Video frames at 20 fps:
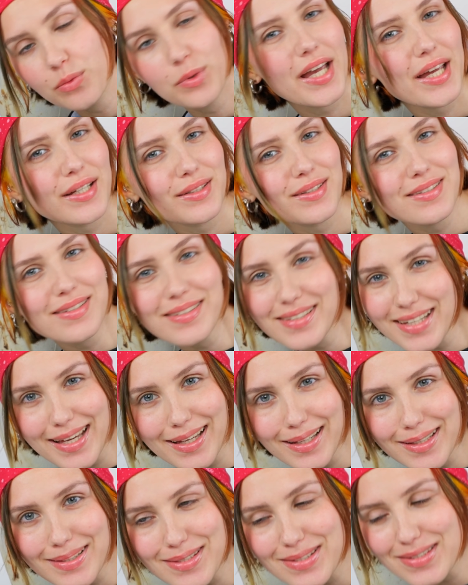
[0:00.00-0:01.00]

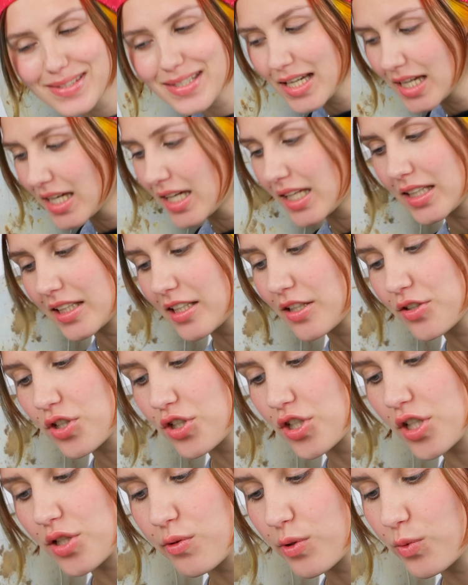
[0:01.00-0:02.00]
wetness,
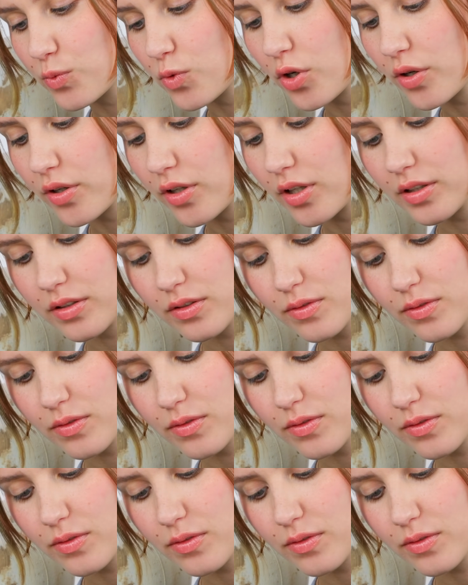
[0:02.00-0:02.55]
literally just with water.